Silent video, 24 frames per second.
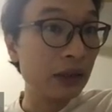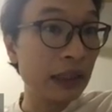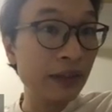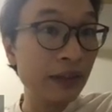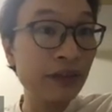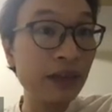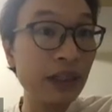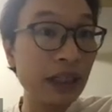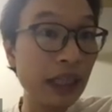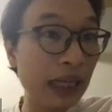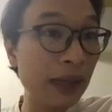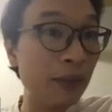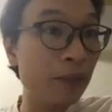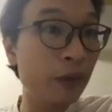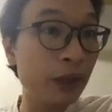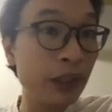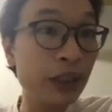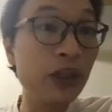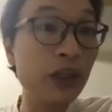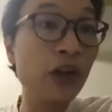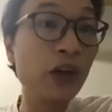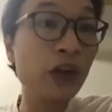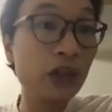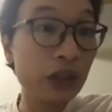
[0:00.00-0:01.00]
even if we
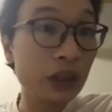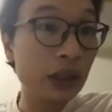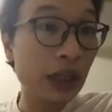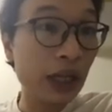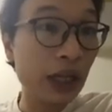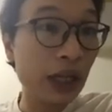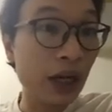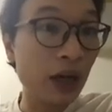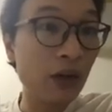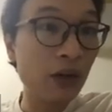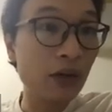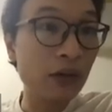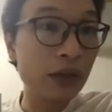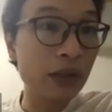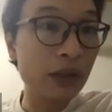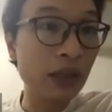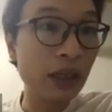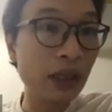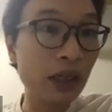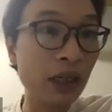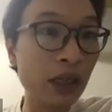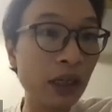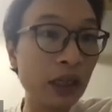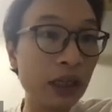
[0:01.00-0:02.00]
don't know
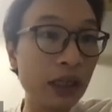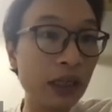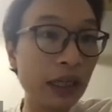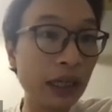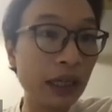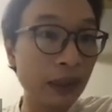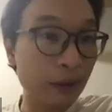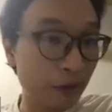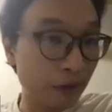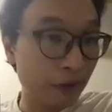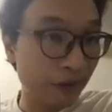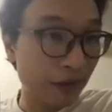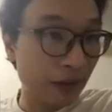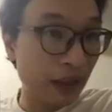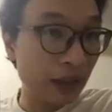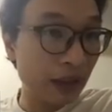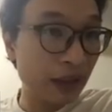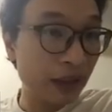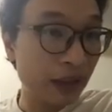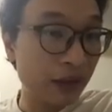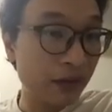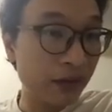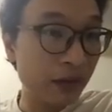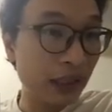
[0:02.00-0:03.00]
the earlier
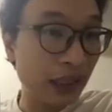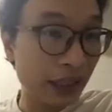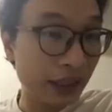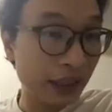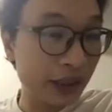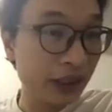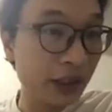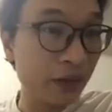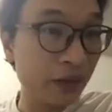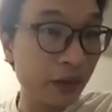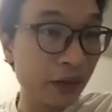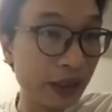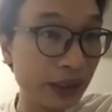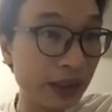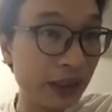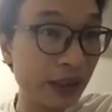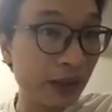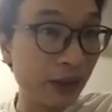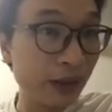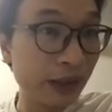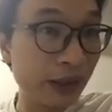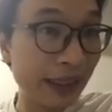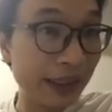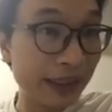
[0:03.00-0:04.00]
equivalence relation, we
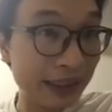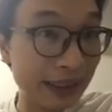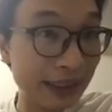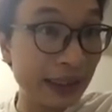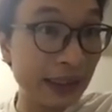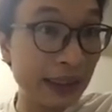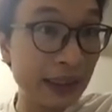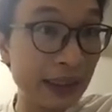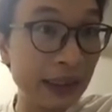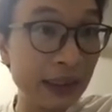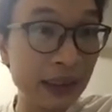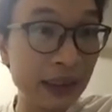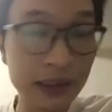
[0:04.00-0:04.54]
still can see